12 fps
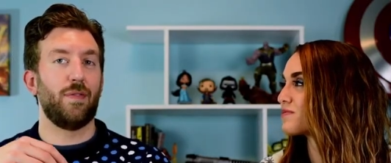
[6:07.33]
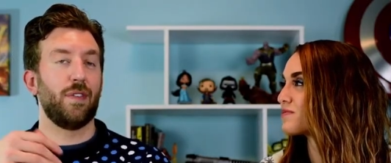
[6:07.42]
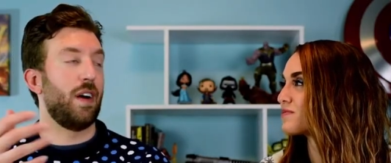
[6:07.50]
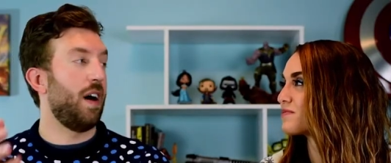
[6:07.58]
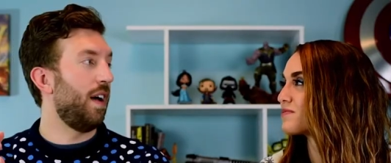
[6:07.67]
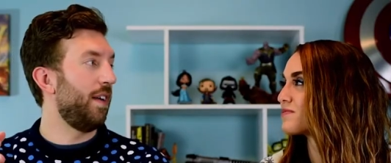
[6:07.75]
Speaker 1: for
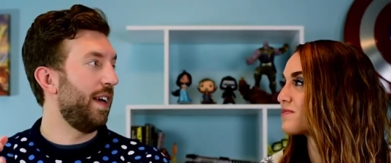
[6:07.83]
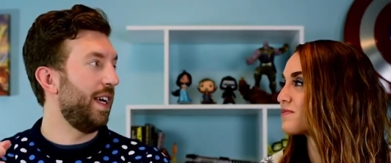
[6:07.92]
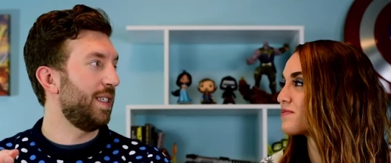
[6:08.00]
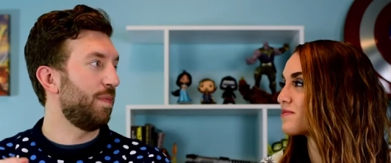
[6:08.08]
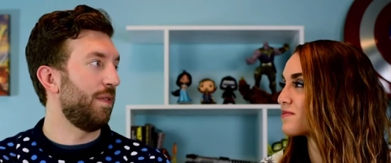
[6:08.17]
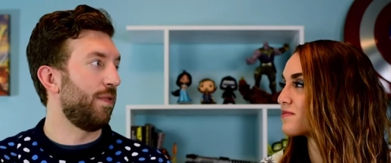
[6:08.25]
the
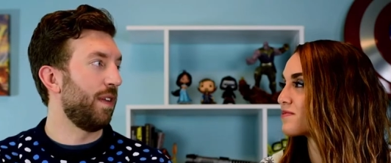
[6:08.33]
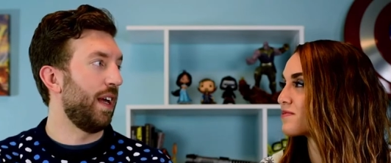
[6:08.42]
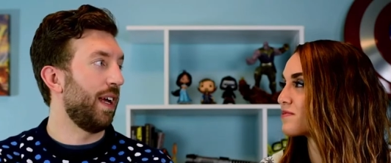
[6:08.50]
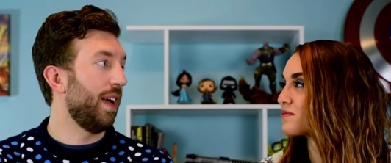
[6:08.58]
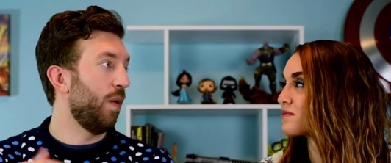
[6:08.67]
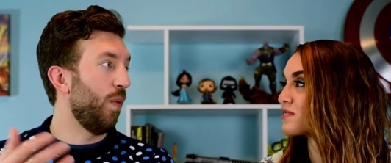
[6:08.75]
holidays, but for
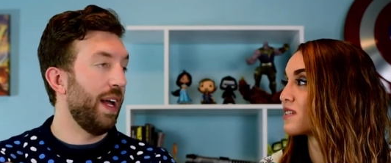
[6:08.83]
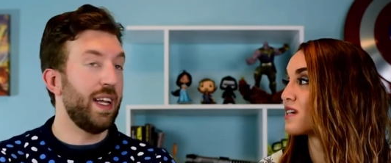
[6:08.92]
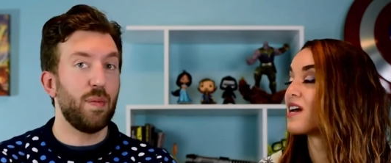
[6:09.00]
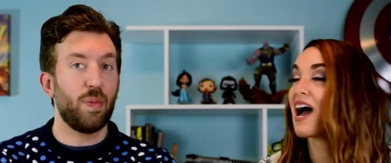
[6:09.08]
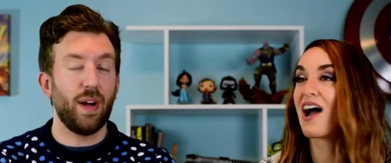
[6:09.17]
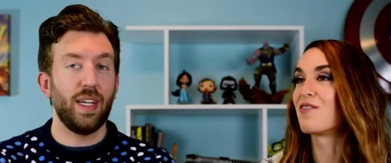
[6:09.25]
like a
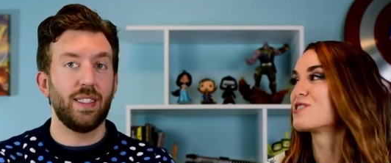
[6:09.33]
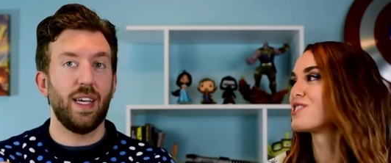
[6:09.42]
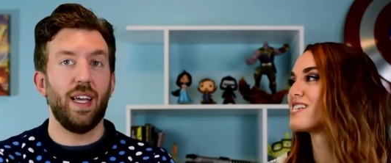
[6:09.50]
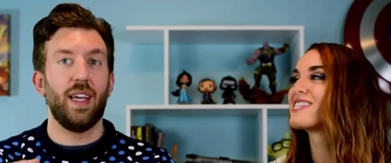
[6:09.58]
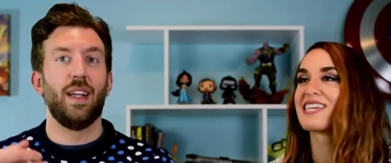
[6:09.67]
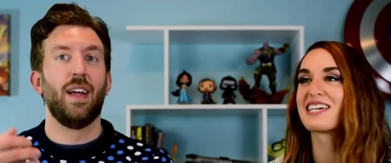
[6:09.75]
wedding present. I
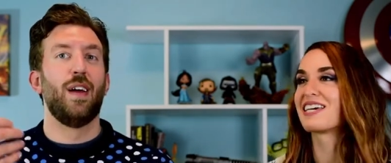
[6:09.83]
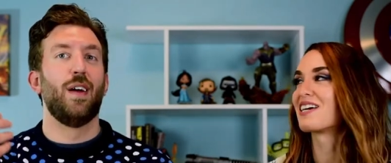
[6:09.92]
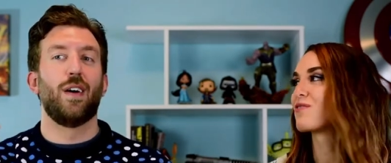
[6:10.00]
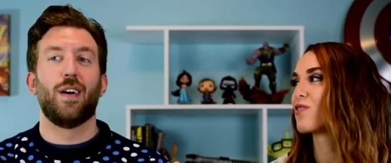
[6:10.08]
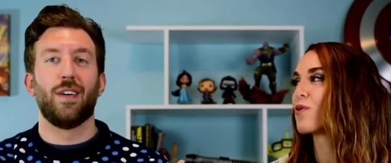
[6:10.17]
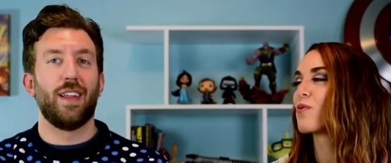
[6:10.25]
was just
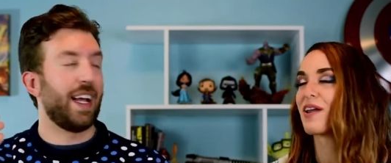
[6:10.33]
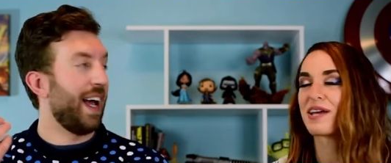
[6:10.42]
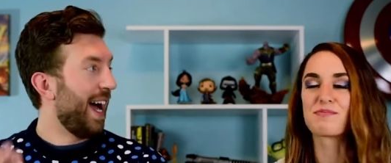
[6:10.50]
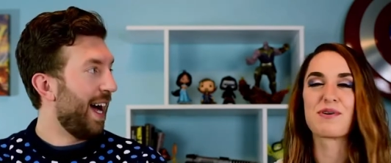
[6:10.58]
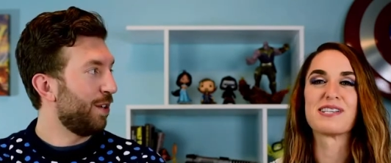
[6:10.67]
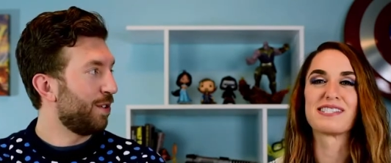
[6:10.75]
thinking for or like a,
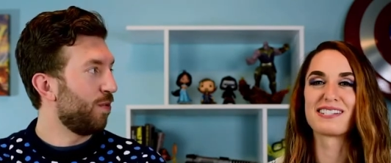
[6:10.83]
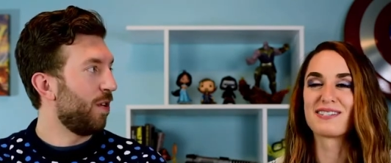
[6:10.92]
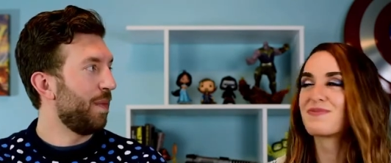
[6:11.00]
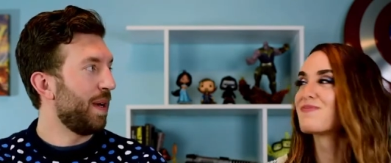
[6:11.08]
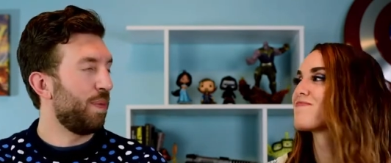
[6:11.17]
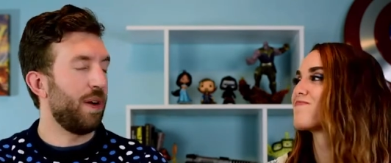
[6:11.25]

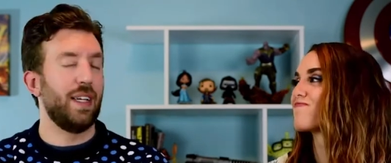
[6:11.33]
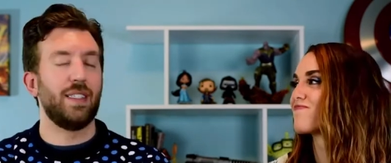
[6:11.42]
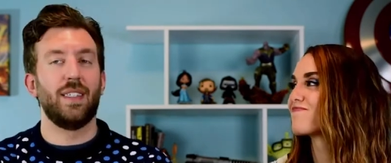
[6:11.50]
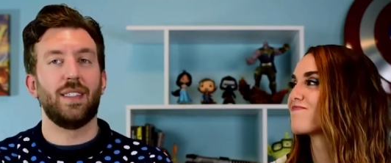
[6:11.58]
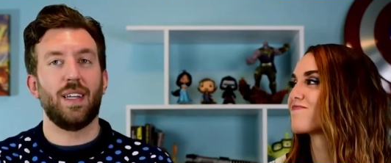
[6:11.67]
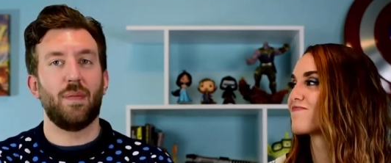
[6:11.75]
housewarming present,
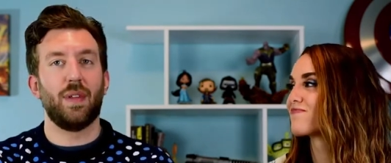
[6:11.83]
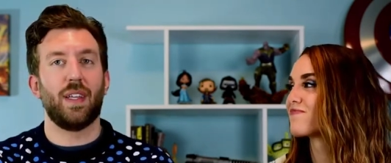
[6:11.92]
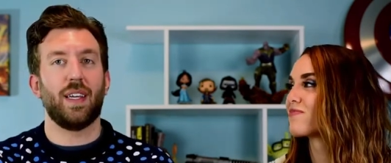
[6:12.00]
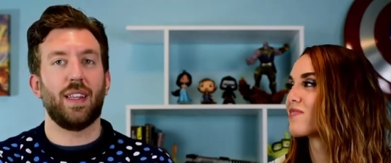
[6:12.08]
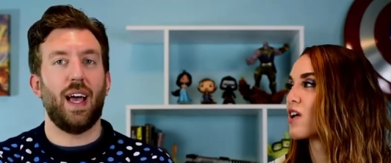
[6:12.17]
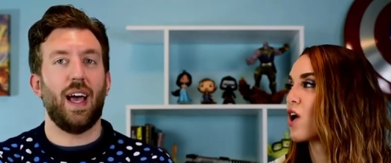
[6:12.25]
present mm -hmm. something
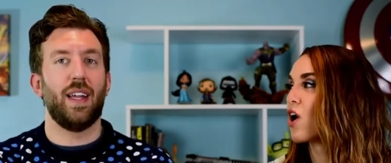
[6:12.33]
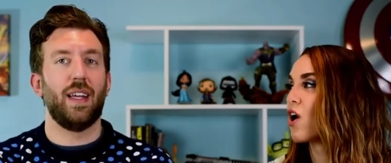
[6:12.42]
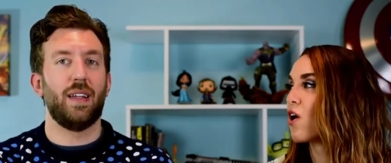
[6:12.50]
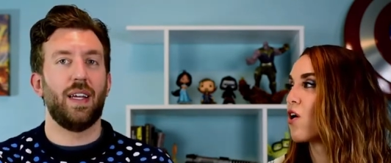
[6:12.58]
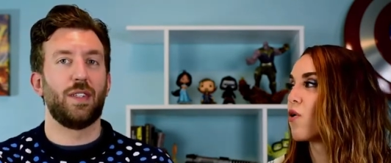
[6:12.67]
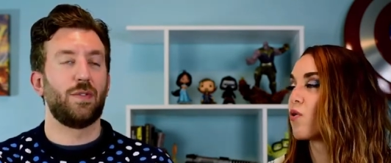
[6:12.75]
like that.
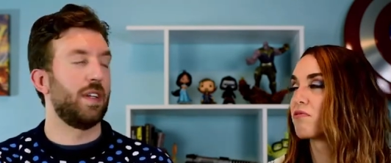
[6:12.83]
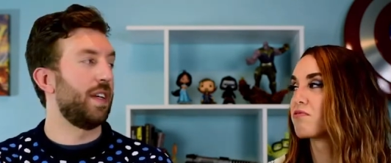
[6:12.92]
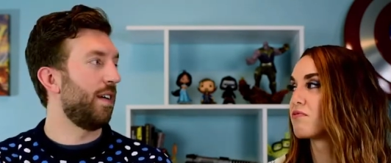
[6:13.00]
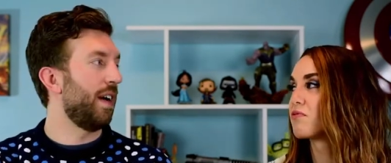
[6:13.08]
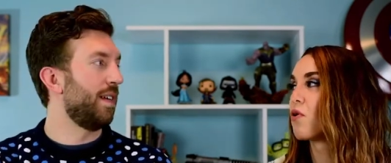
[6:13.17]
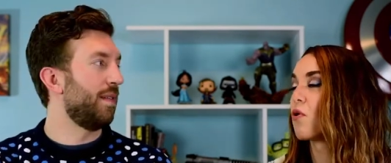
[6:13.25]
It, it's or, really
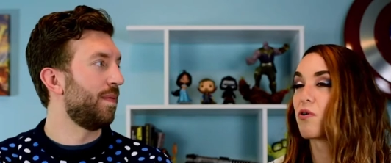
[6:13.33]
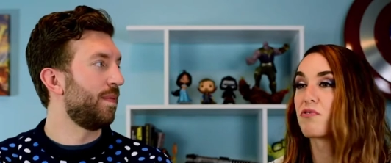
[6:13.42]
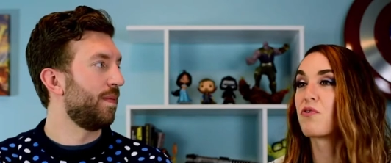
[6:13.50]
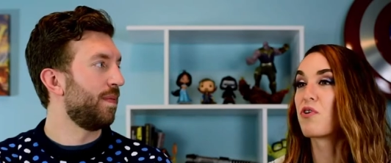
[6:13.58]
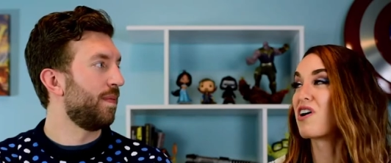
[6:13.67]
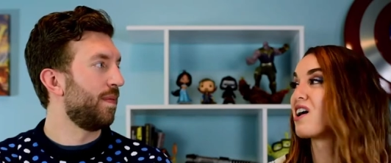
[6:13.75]
great.
Speaker 2: Or
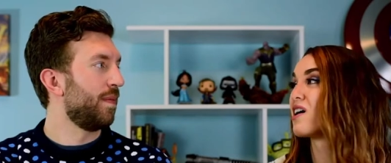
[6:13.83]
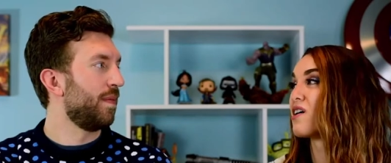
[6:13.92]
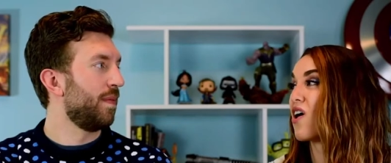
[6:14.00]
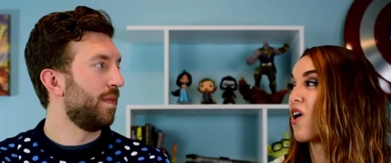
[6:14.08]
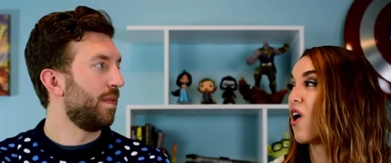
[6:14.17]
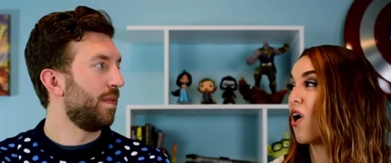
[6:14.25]
for uh,
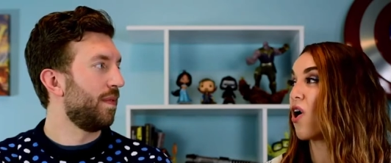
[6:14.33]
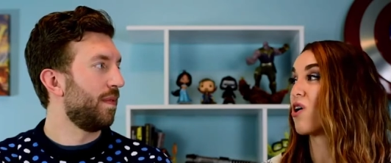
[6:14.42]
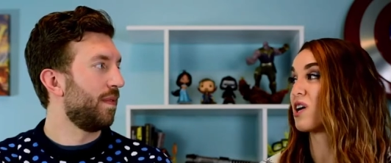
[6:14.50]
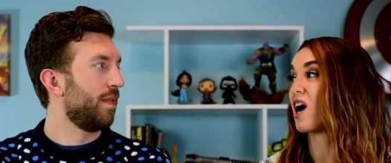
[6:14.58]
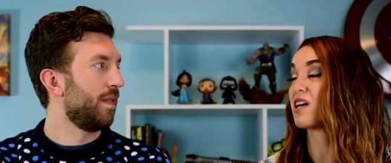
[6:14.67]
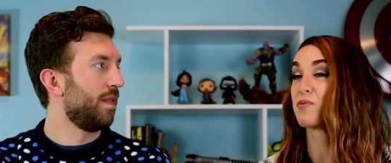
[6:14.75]

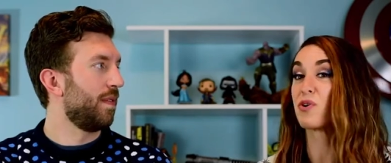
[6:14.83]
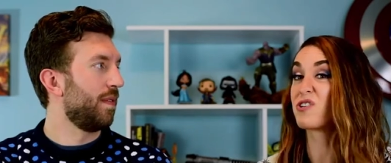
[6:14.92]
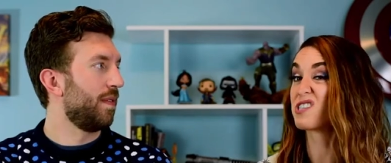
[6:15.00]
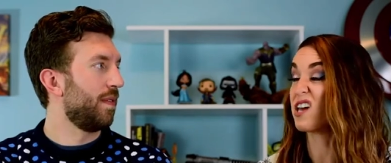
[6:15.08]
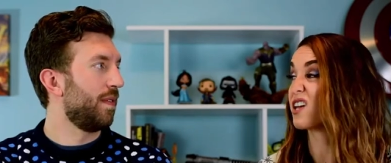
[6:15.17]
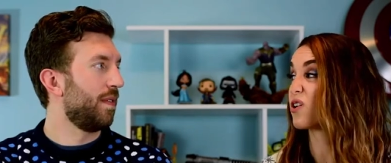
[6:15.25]
our cutting
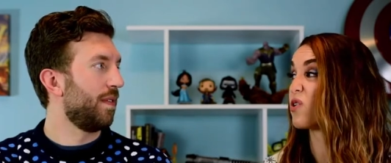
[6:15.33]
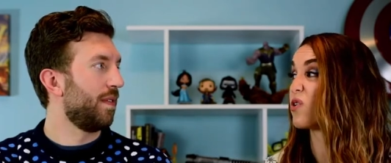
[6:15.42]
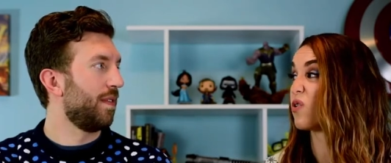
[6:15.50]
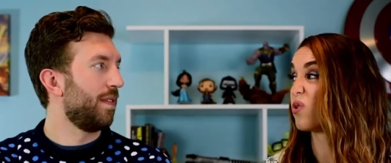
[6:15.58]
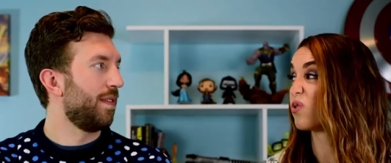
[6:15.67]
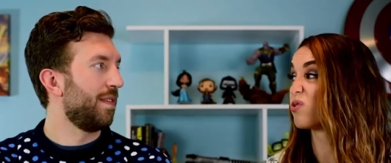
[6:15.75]
board's getting
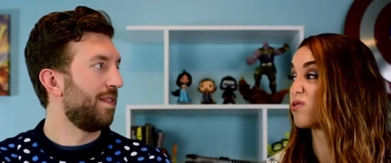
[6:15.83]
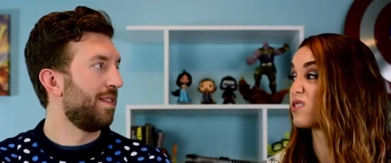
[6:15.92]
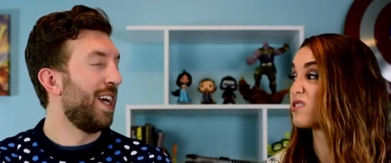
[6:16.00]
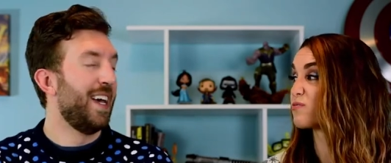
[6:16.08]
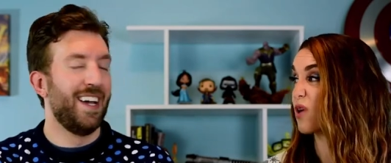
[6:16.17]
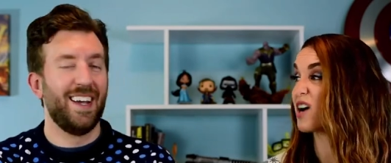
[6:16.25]
old
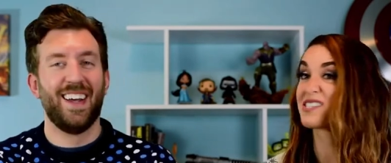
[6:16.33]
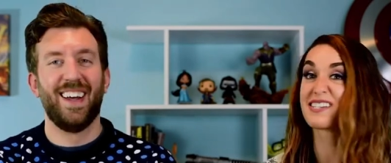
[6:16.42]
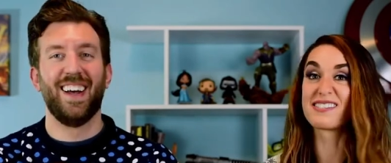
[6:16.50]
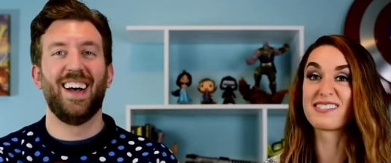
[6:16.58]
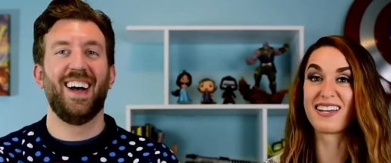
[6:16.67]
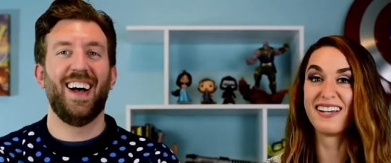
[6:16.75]

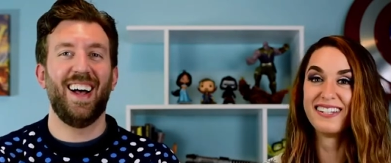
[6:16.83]
present.